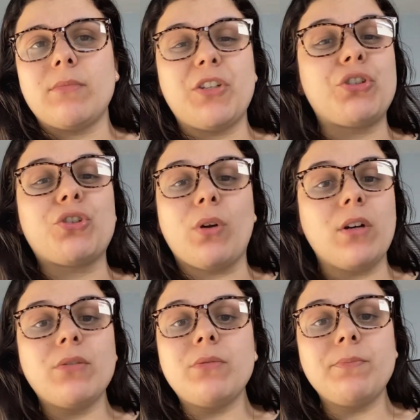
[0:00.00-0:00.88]

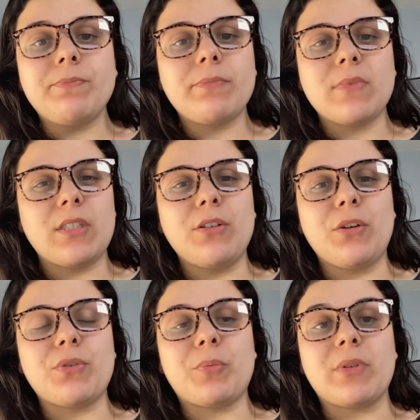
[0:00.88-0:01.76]
struggle,
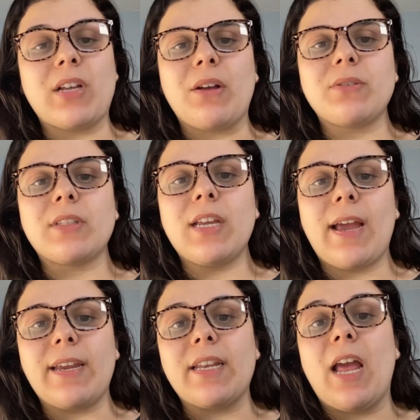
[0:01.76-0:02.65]
to pronounce it,
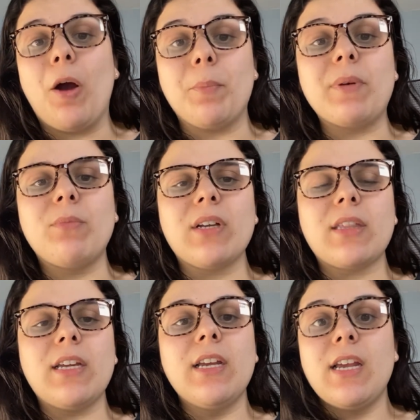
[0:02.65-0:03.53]
I can help them
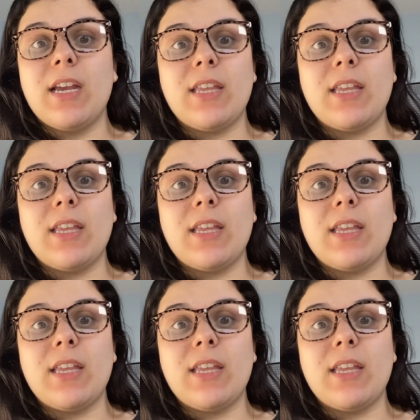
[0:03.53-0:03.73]
with it,